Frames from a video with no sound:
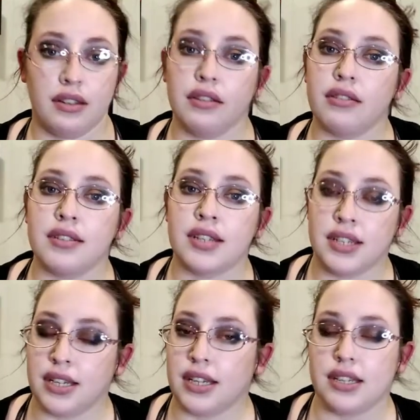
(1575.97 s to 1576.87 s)
little
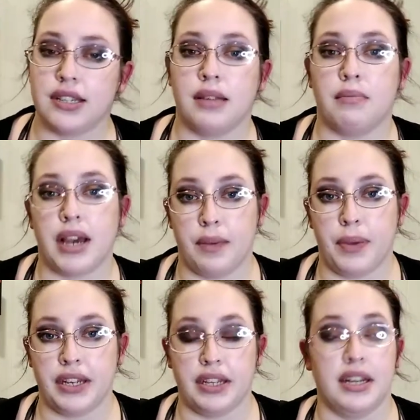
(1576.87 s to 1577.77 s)
cities, in my
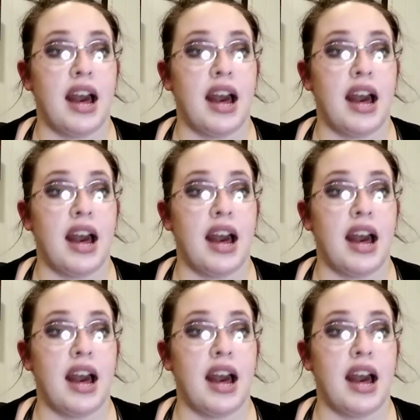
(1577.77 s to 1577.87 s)
opinion.